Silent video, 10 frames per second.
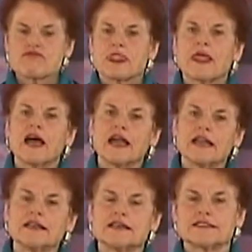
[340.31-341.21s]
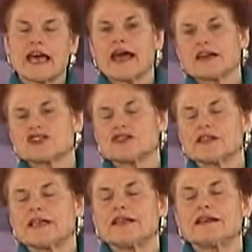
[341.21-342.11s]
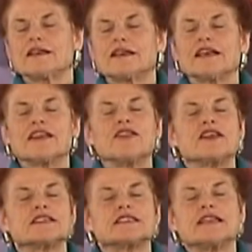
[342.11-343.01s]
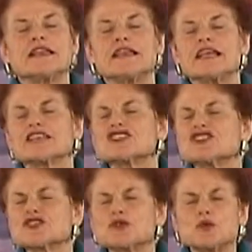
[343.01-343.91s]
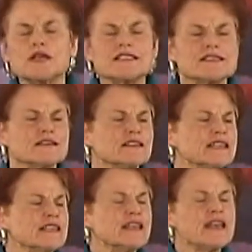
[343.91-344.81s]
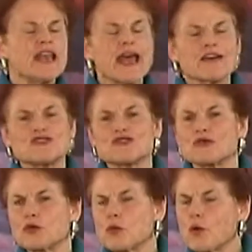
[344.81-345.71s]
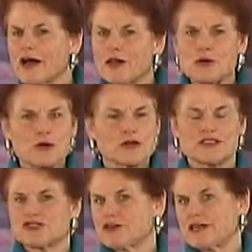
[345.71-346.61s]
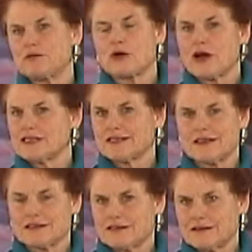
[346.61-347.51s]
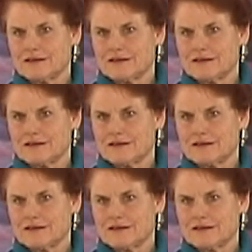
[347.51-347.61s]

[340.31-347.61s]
Dying is actually this exquisitely natural, well orchestrated process.